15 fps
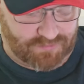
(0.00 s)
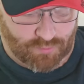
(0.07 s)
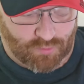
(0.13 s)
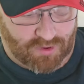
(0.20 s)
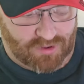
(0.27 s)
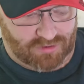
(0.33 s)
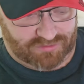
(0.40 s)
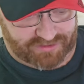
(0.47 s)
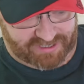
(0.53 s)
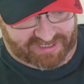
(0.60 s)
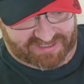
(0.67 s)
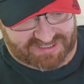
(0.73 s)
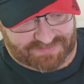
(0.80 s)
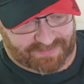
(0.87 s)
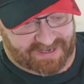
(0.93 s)
from
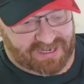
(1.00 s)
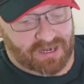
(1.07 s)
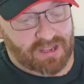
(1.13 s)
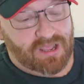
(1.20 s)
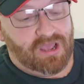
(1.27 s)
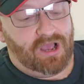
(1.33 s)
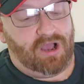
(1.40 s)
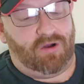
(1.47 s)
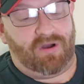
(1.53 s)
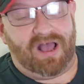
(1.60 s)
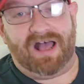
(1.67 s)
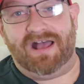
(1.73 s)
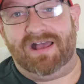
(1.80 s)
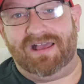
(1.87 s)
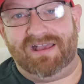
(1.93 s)
Walgreens, but... Oh,
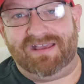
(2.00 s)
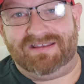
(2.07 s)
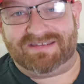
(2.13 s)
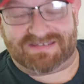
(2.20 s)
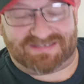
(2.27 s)
I